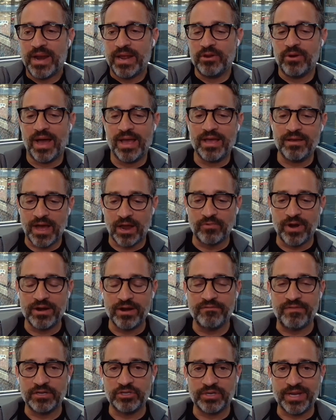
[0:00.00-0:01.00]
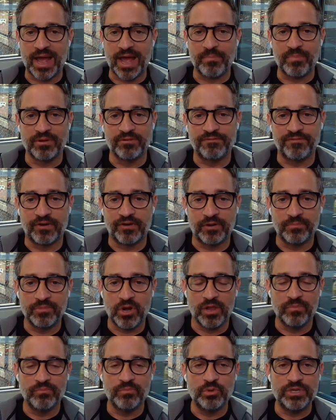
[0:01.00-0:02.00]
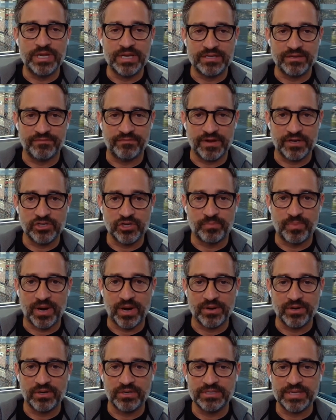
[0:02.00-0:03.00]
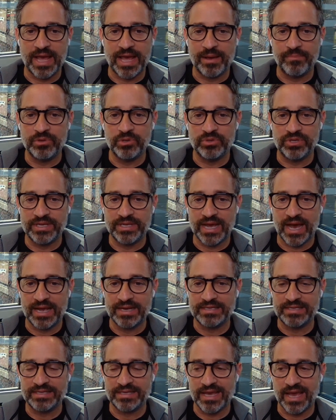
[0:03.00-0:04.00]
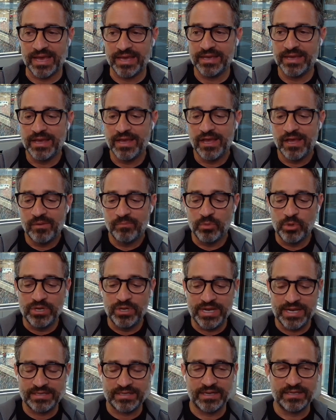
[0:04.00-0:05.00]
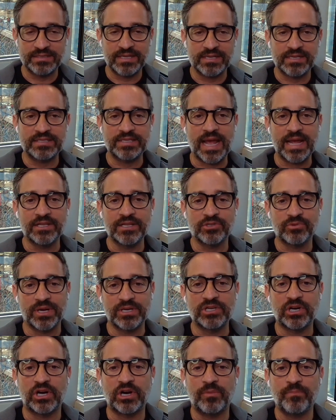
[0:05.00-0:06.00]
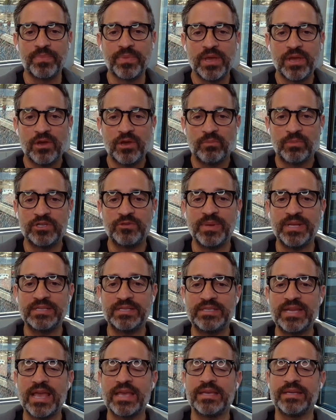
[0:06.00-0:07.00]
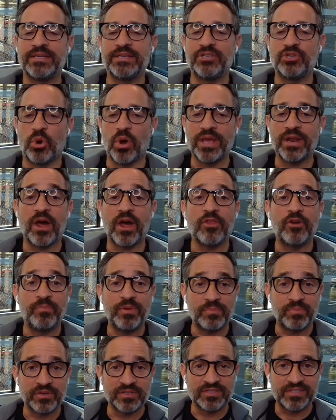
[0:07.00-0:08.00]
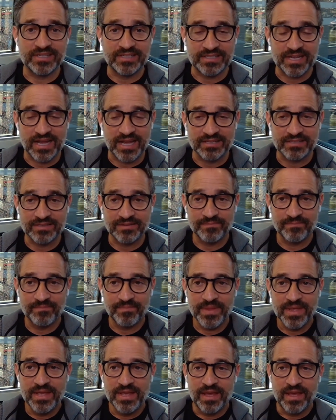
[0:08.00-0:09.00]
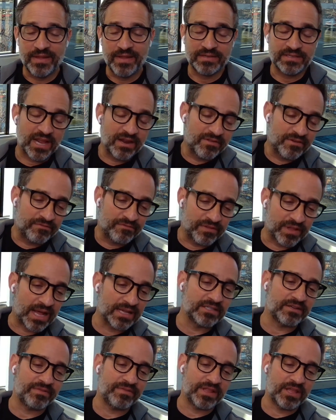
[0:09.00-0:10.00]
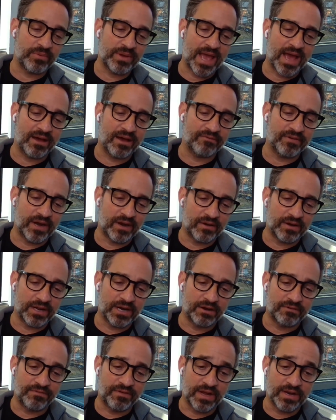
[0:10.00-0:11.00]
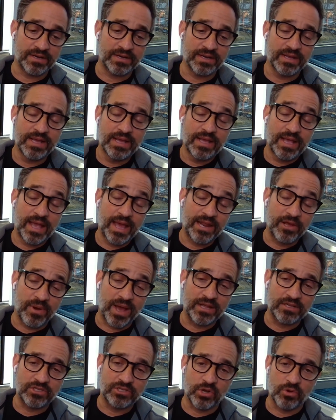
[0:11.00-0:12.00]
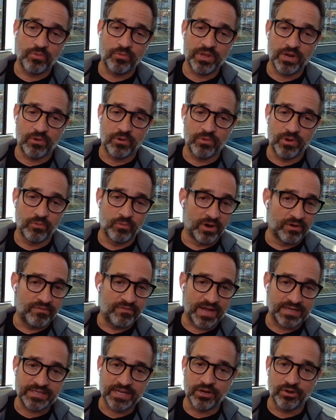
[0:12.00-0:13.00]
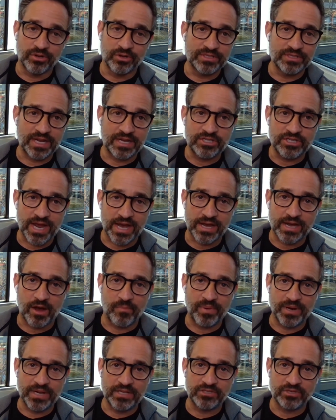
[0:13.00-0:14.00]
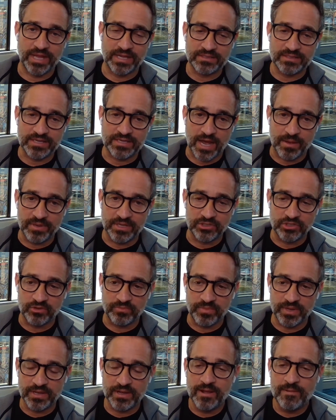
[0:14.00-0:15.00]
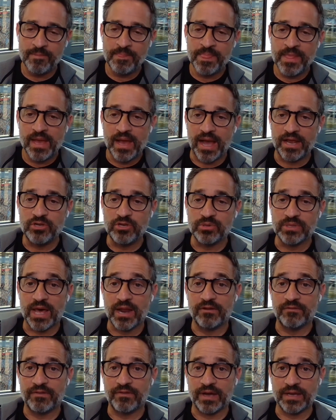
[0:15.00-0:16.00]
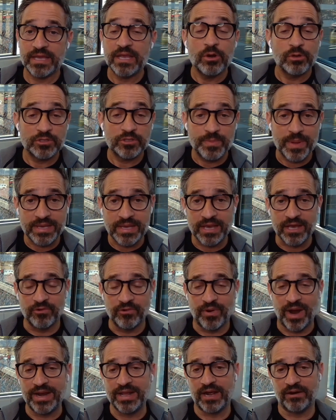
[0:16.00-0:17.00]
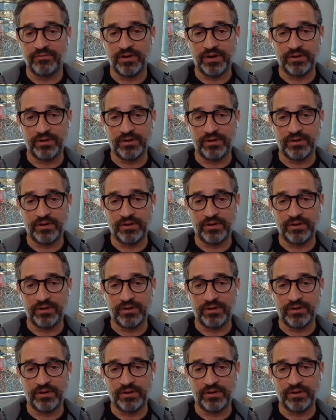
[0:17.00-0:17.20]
But I run a venture capital firm called Mudita Venture Partners, Mudita. Mudita is a Sanskrit term, which means taking joy in other people's success. And that's kind of the philosophy that we have in our fund. Anyway, so, we're investing in early stage tech companies, so that's time consuming. I do a lot of keynote speaking and writing.